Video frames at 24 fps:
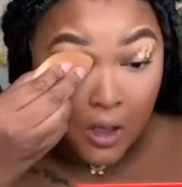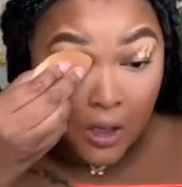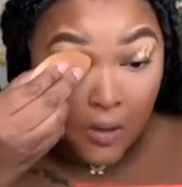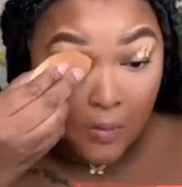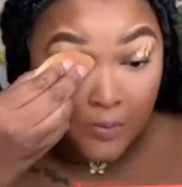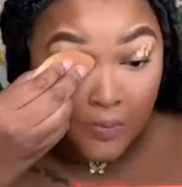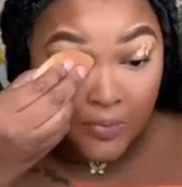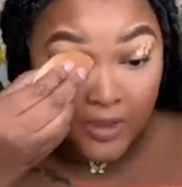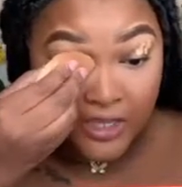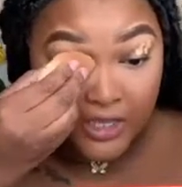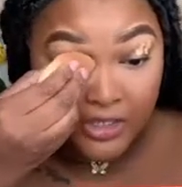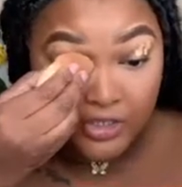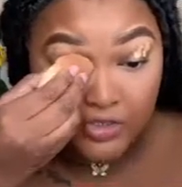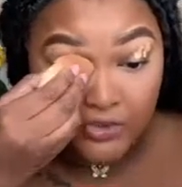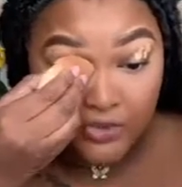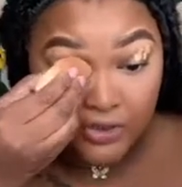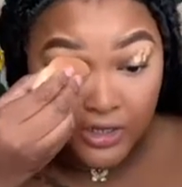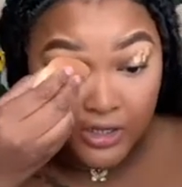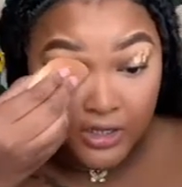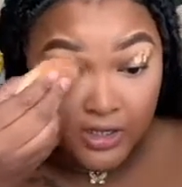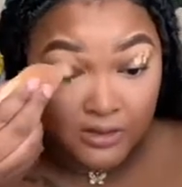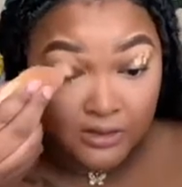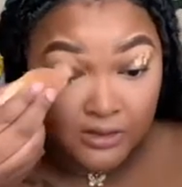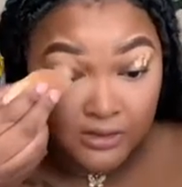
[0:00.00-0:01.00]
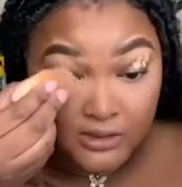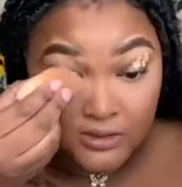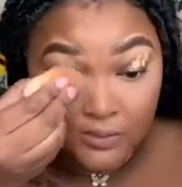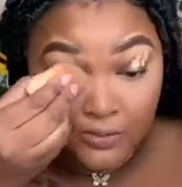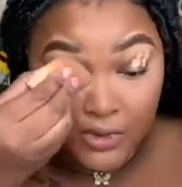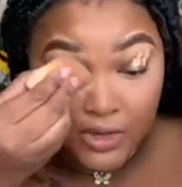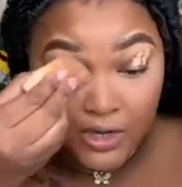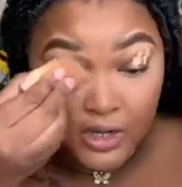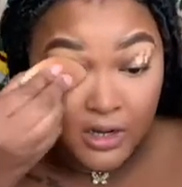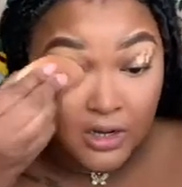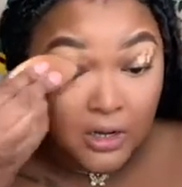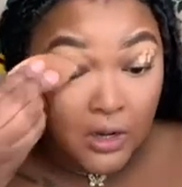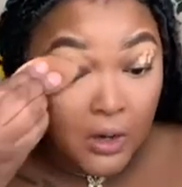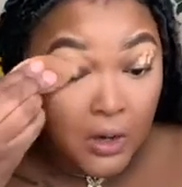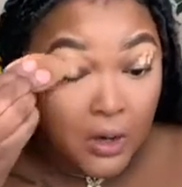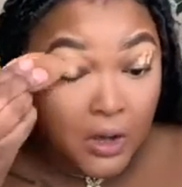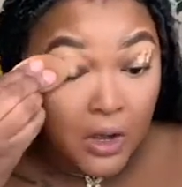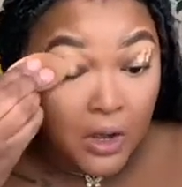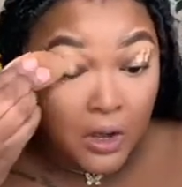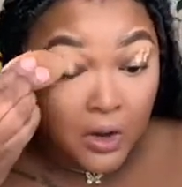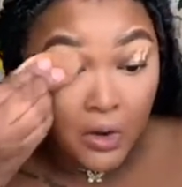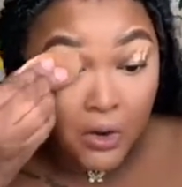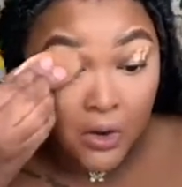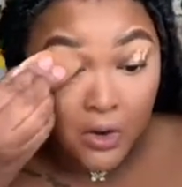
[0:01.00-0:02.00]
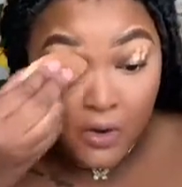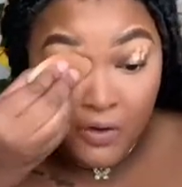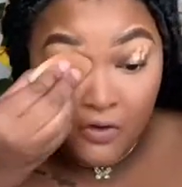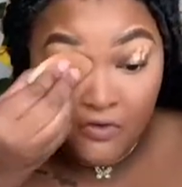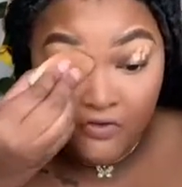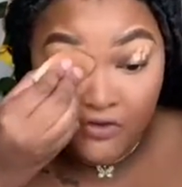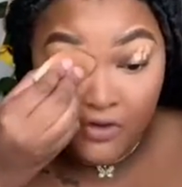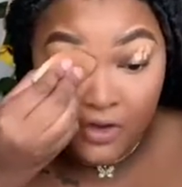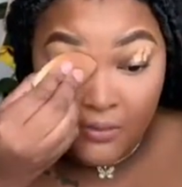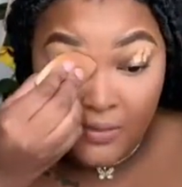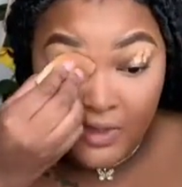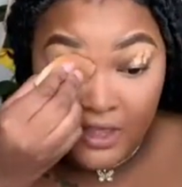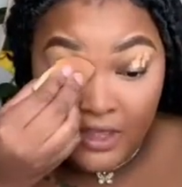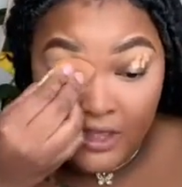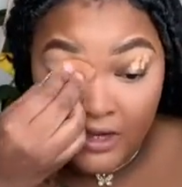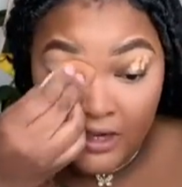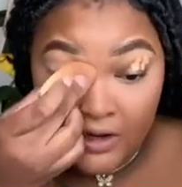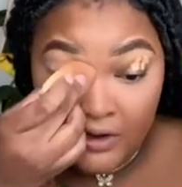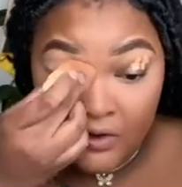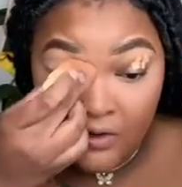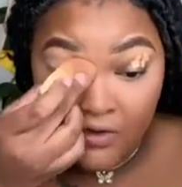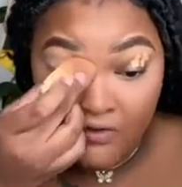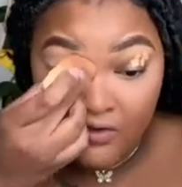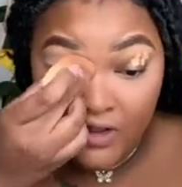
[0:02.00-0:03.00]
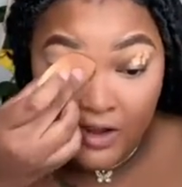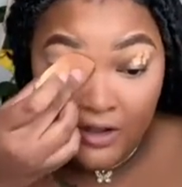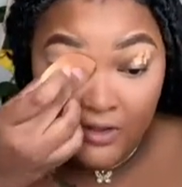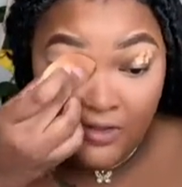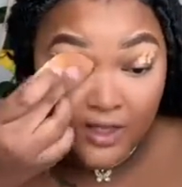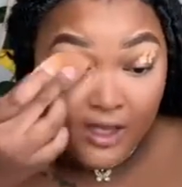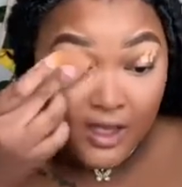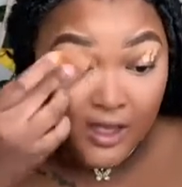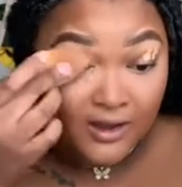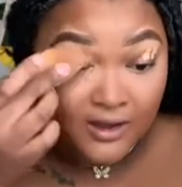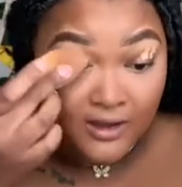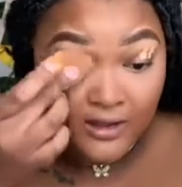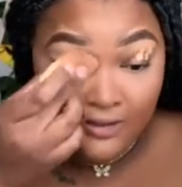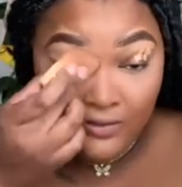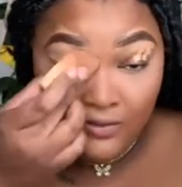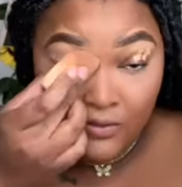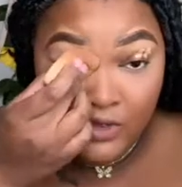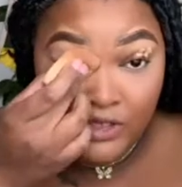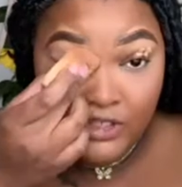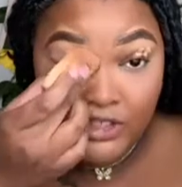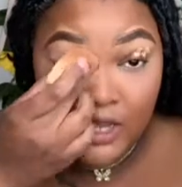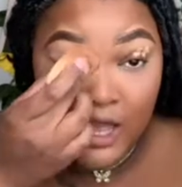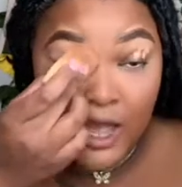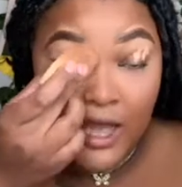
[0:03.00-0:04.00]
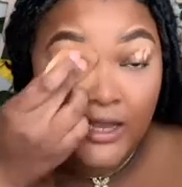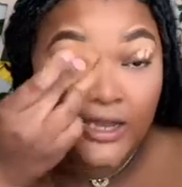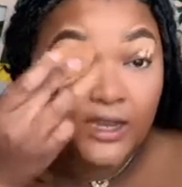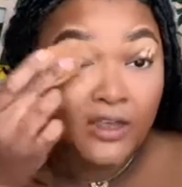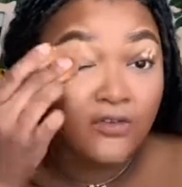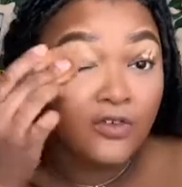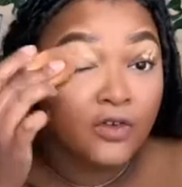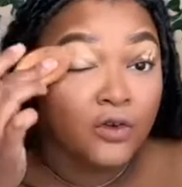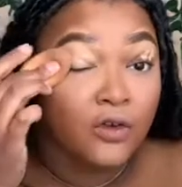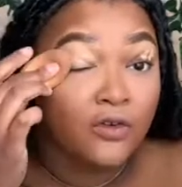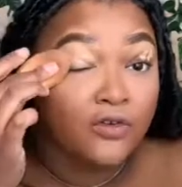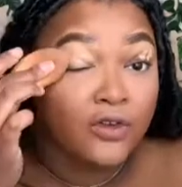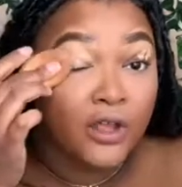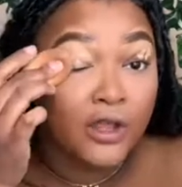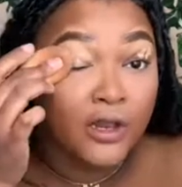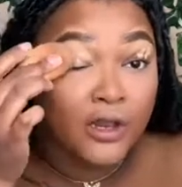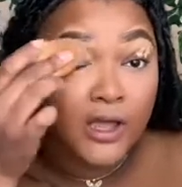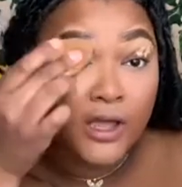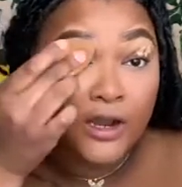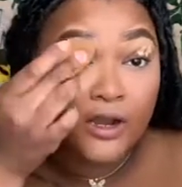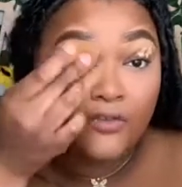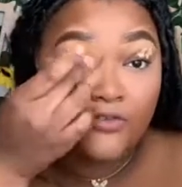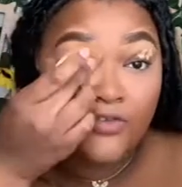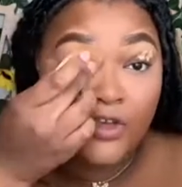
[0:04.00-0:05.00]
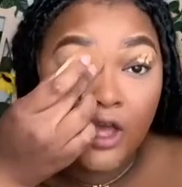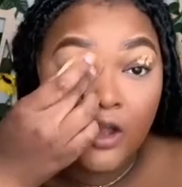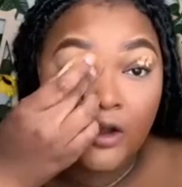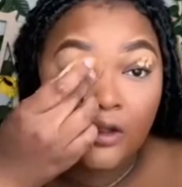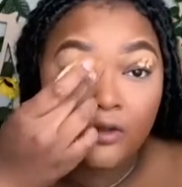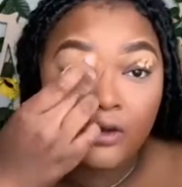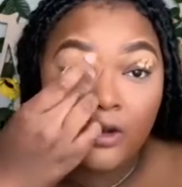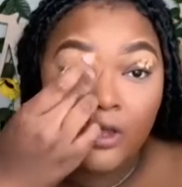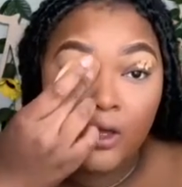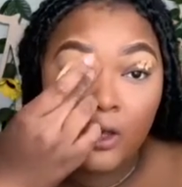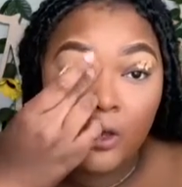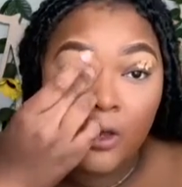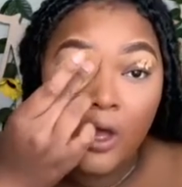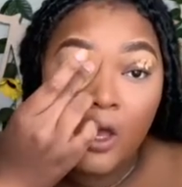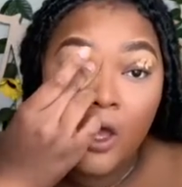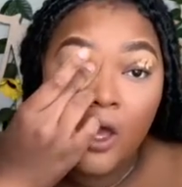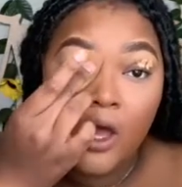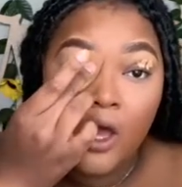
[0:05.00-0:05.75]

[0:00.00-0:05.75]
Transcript: big dreams, being a girl from Eden, North Carolina, which I live in North Carolina if y'all don't know,